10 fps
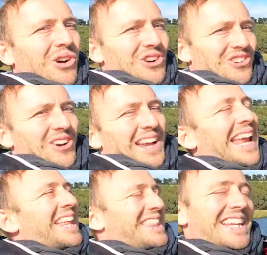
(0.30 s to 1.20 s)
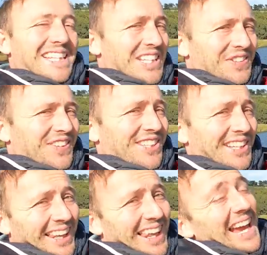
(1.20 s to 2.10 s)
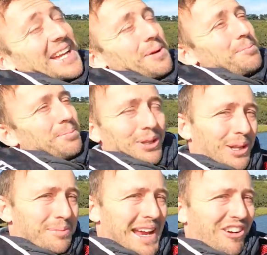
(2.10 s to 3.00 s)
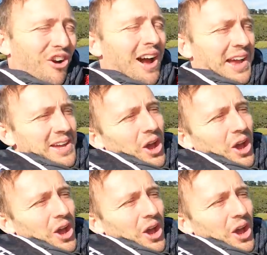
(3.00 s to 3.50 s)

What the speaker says: Alrighty, this is fishing Lake Bullen Merri.